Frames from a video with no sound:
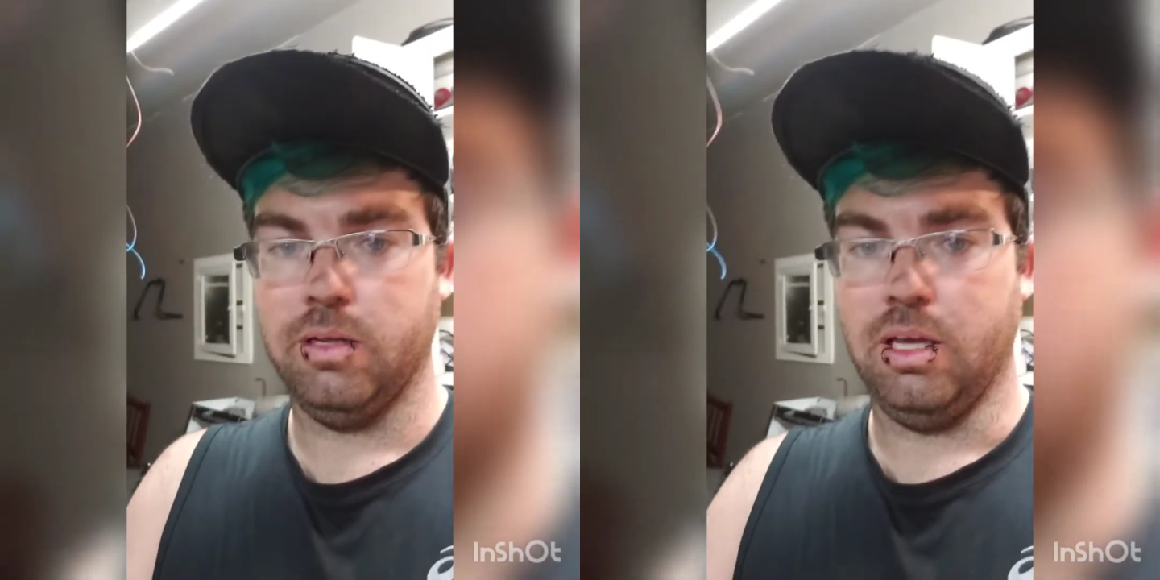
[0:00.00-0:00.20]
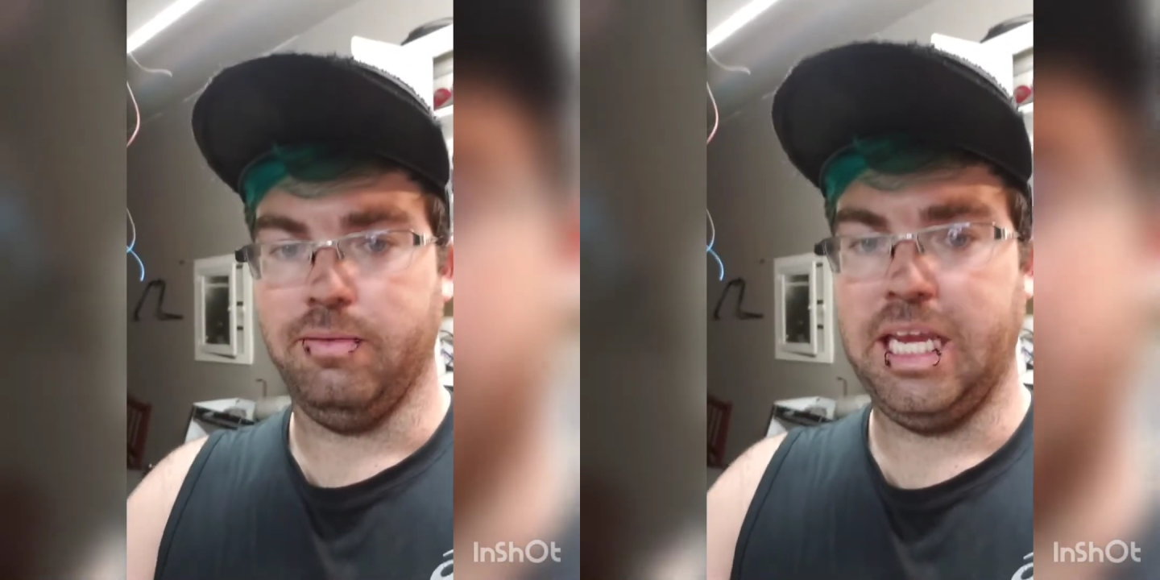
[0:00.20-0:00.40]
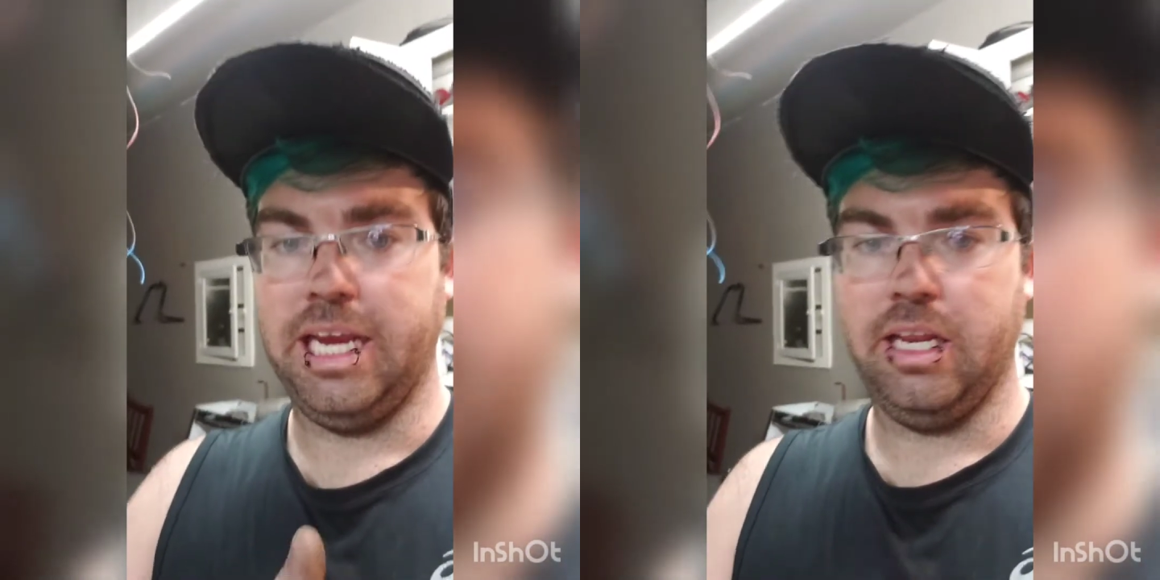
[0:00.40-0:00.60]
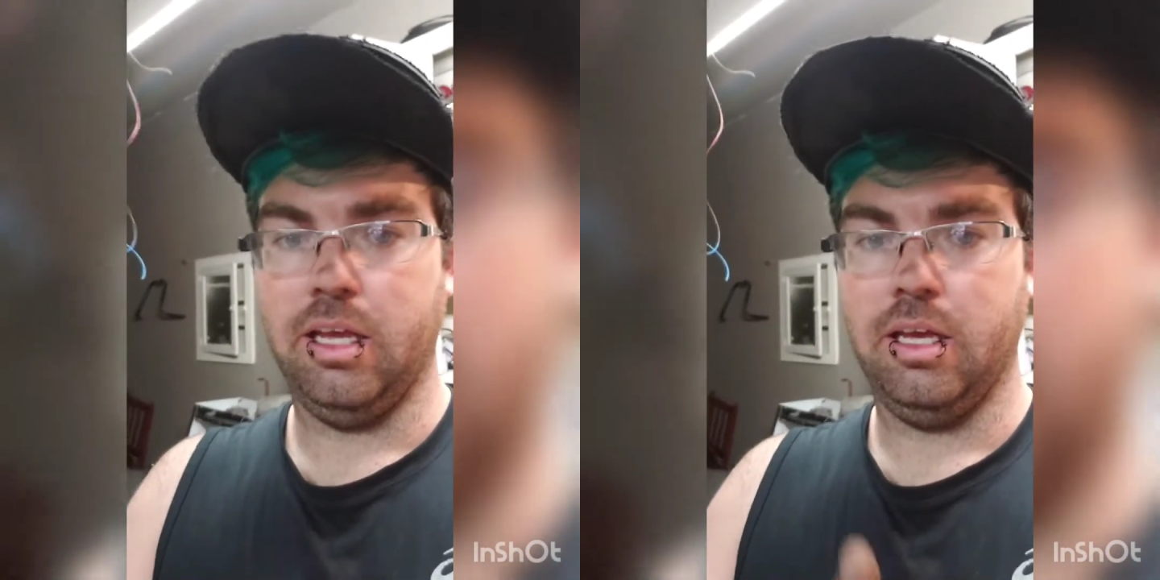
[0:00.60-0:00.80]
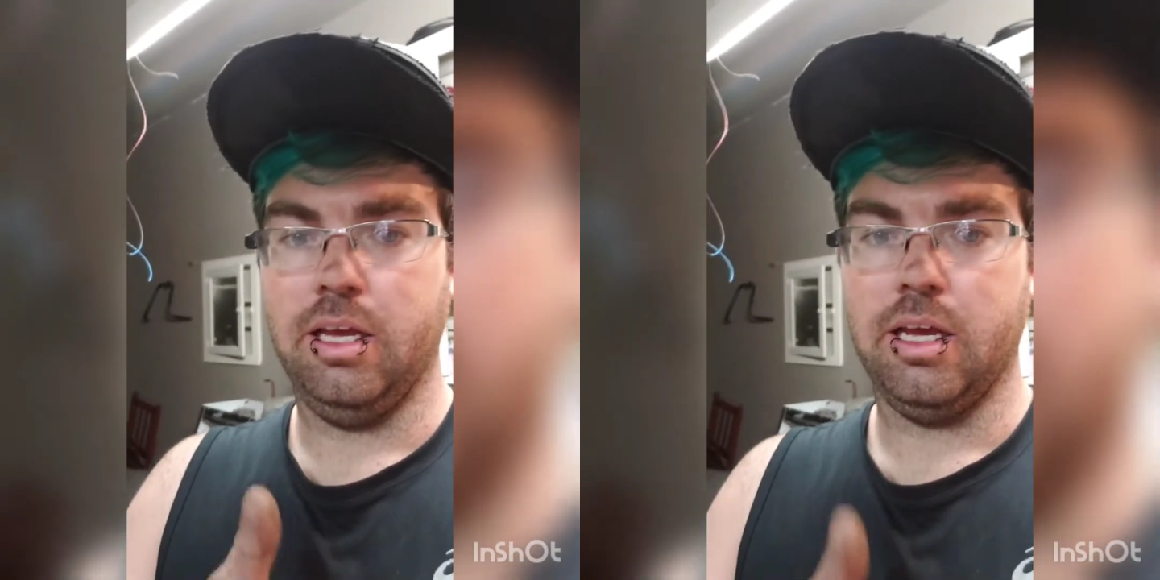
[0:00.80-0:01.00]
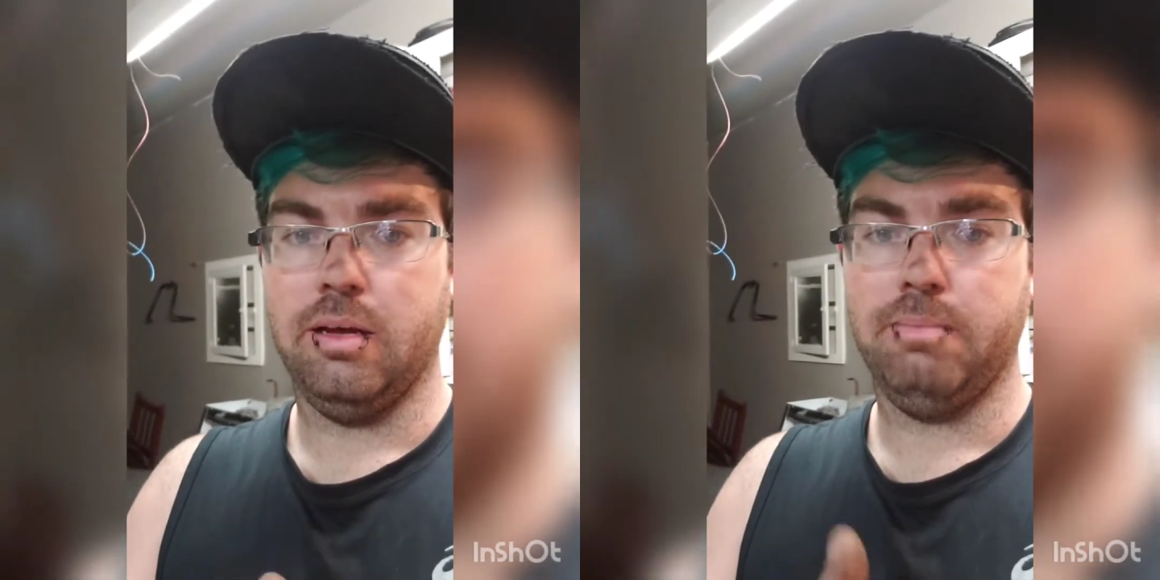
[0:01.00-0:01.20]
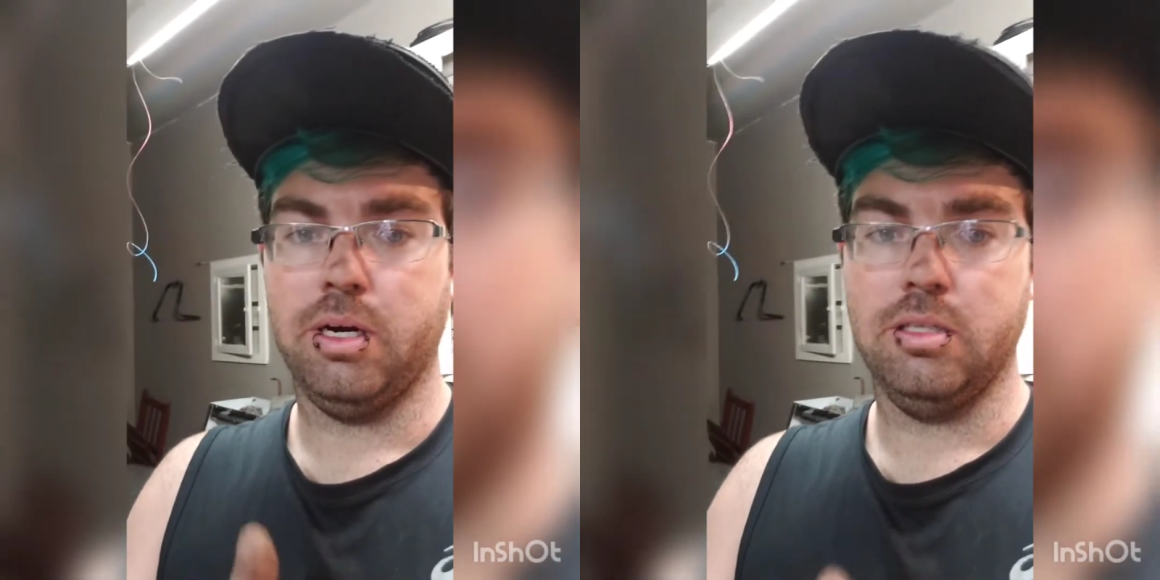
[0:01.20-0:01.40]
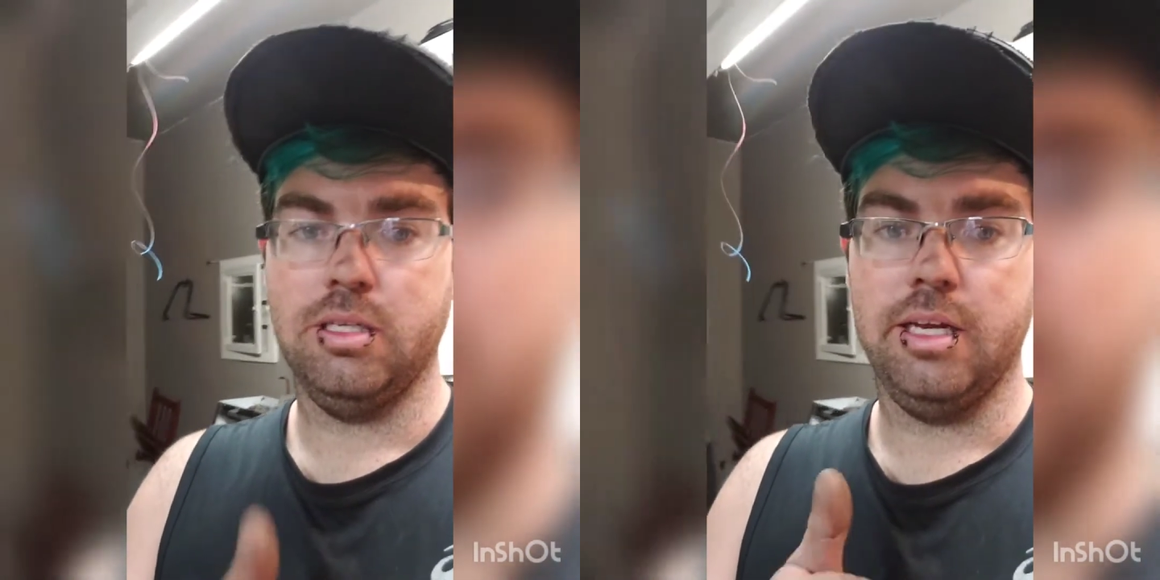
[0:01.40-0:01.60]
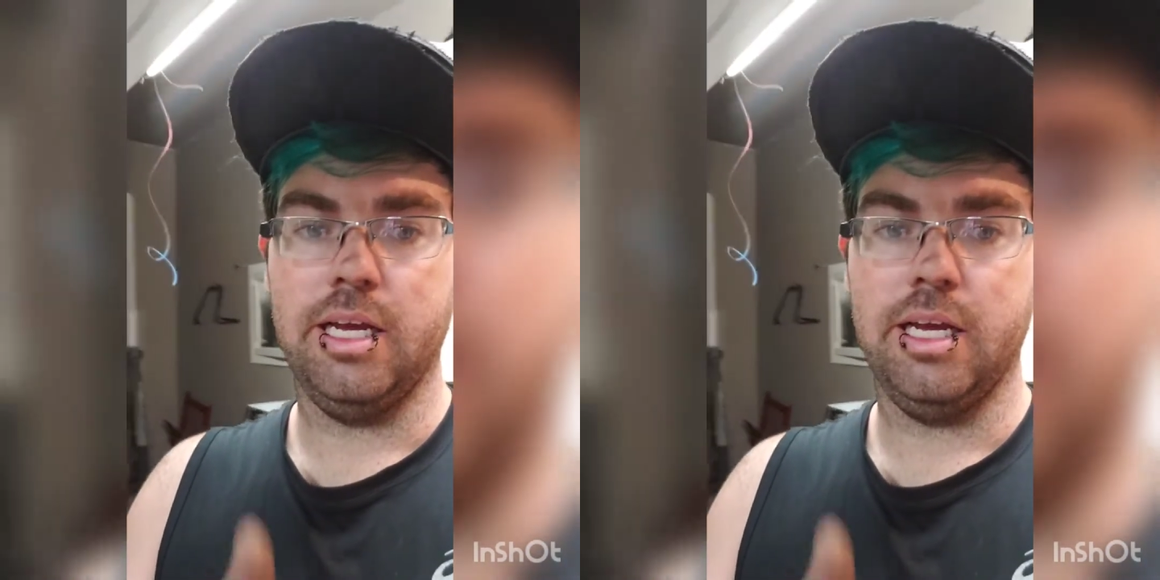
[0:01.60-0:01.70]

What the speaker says: if any person